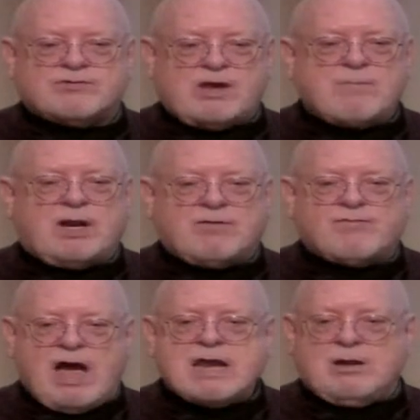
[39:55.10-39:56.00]
Yosemite
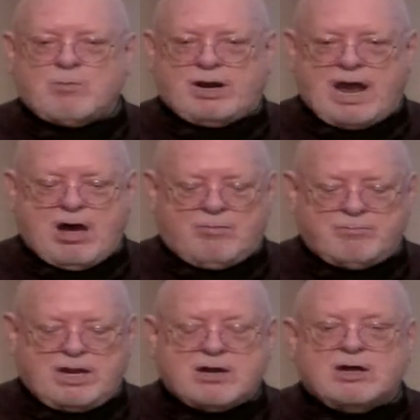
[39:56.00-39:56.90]
finally won
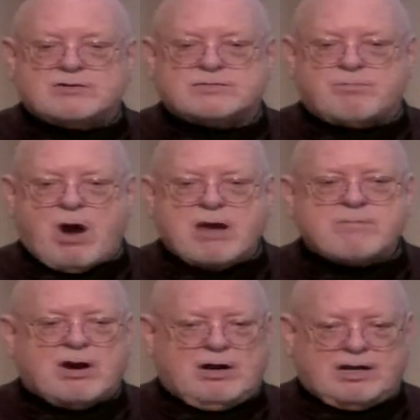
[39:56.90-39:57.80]
out because
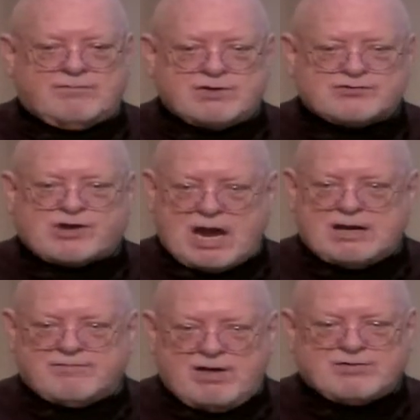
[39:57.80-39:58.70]
primarily of this
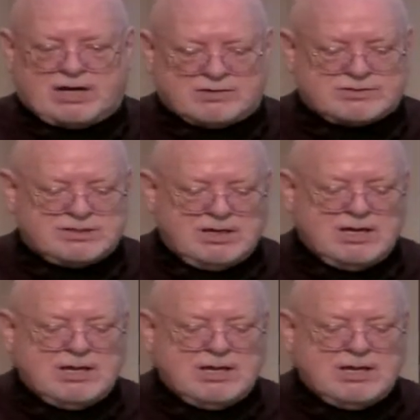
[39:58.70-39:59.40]
kind of evidence.